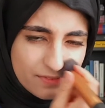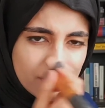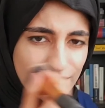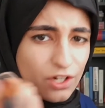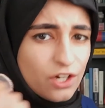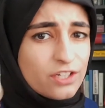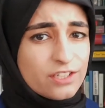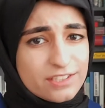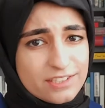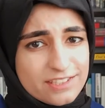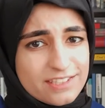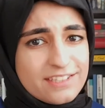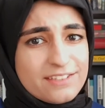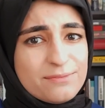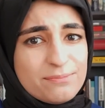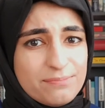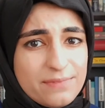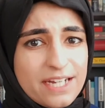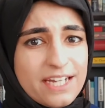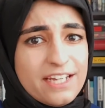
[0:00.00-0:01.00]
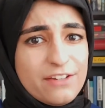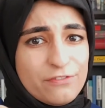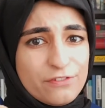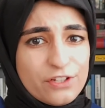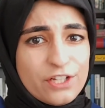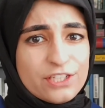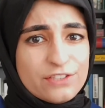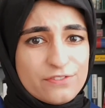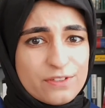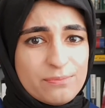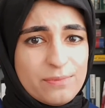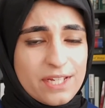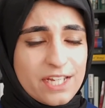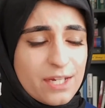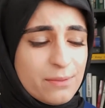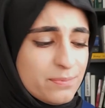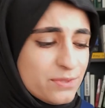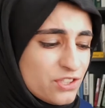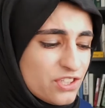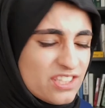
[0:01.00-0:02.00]
Honestly, my philosophy in
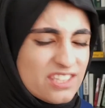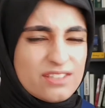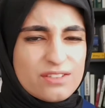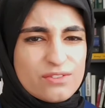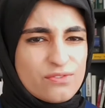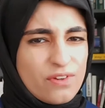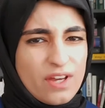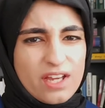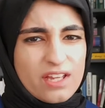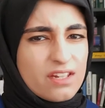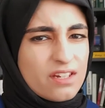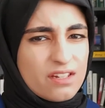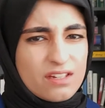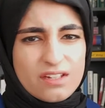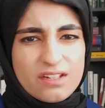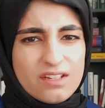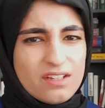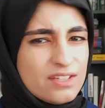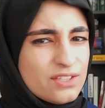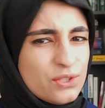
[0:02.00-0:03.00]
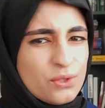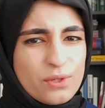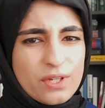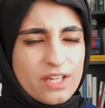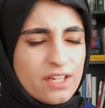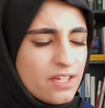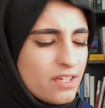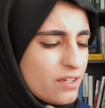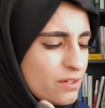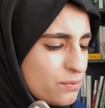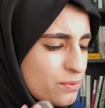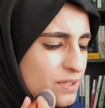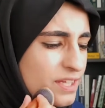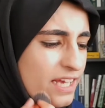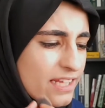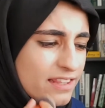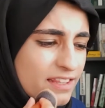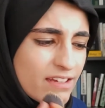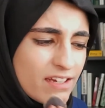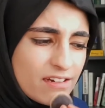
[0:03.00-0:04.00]
makeup is just, it's fine. It's okay, we'll
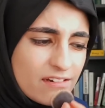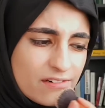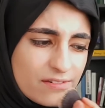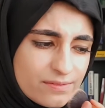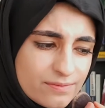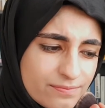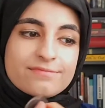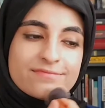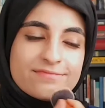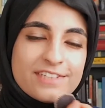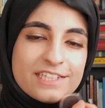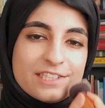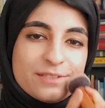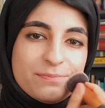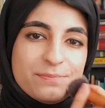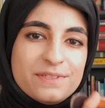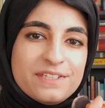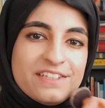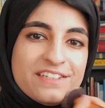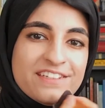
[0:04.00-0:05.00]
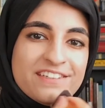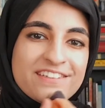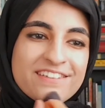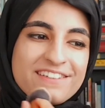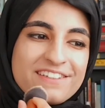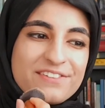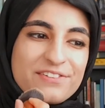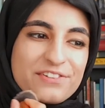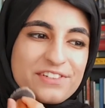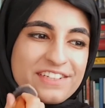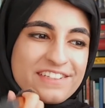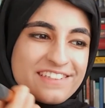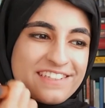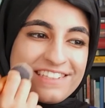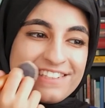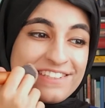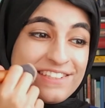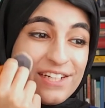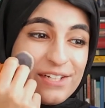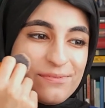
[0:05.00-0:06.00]
get there. Let's be real,
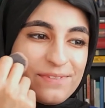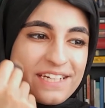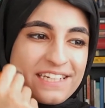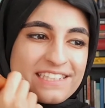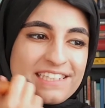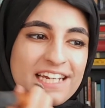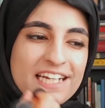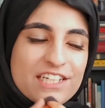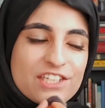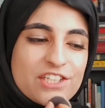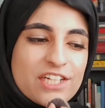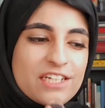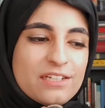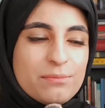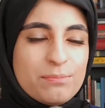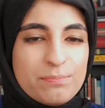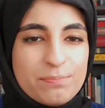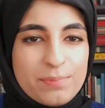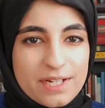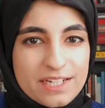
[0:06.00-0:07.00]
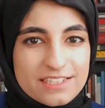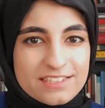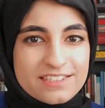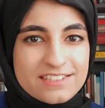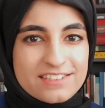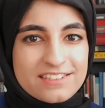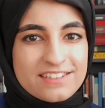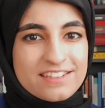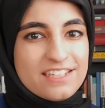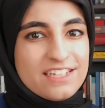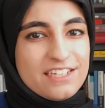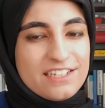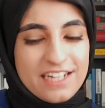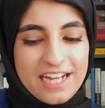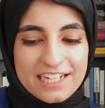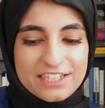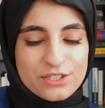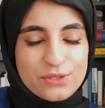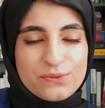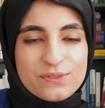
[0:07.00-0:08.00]
it's not my exact shade, but
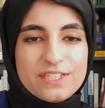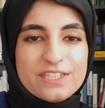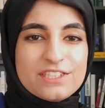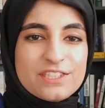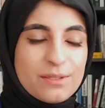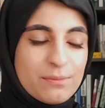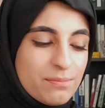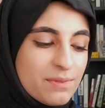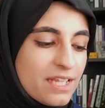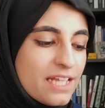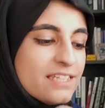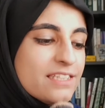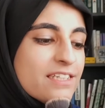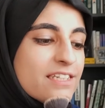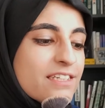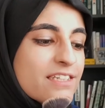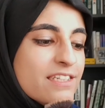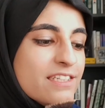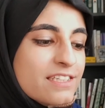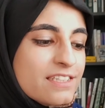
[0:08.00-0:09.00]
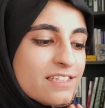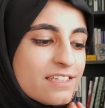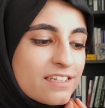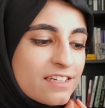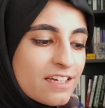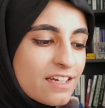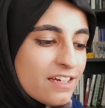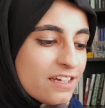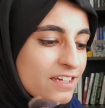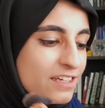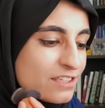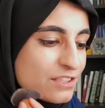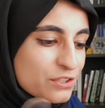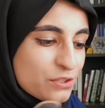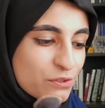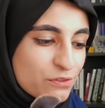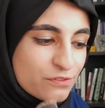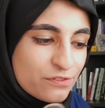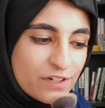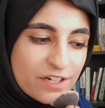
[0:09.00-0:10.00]
I don't need to blend it in
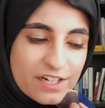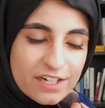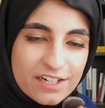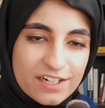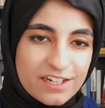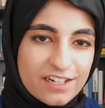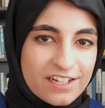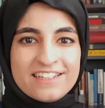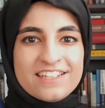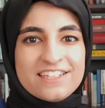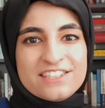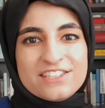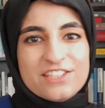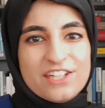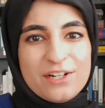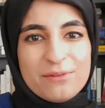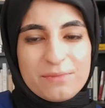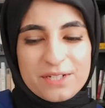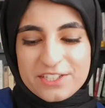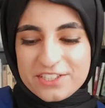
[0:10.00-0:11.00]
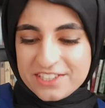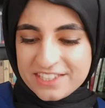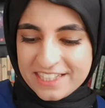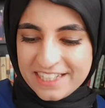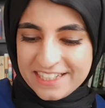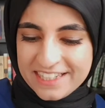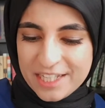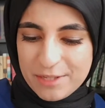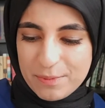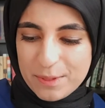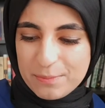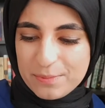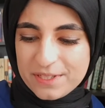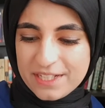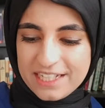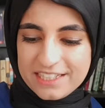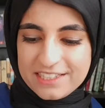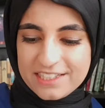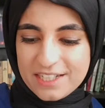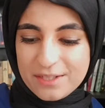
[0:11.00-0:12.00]
too far. There's not much skin that people
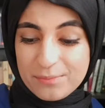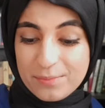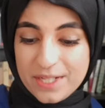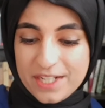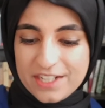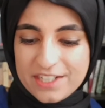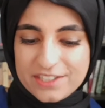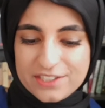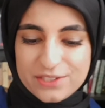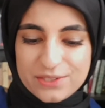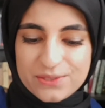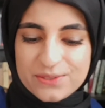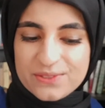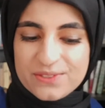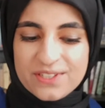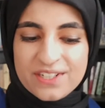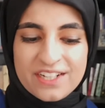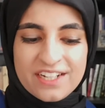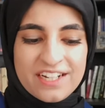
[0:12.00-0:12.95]
get to compare it to.